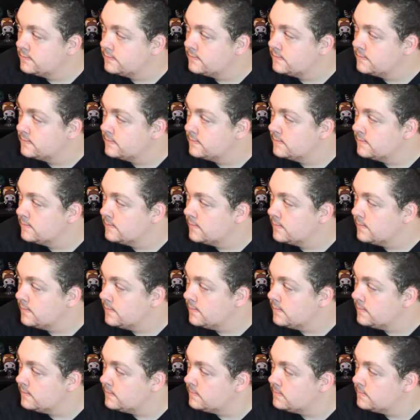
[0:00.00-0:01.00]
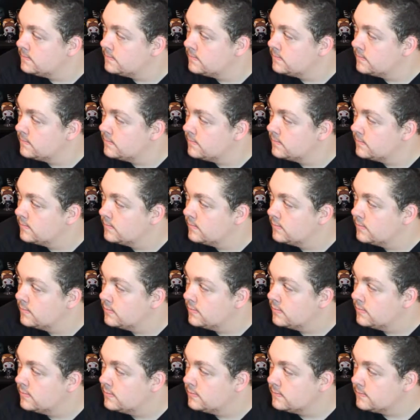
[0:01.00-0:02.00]

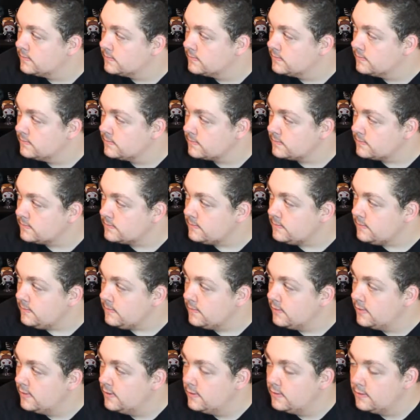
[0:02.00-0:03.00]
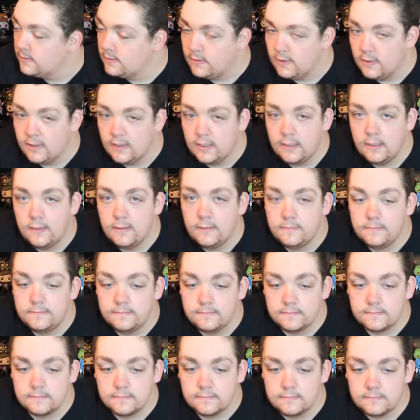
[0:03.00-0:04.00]

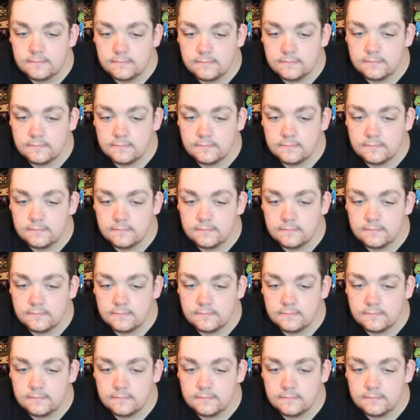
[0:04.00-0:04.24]
No words are spoken by the person on screen.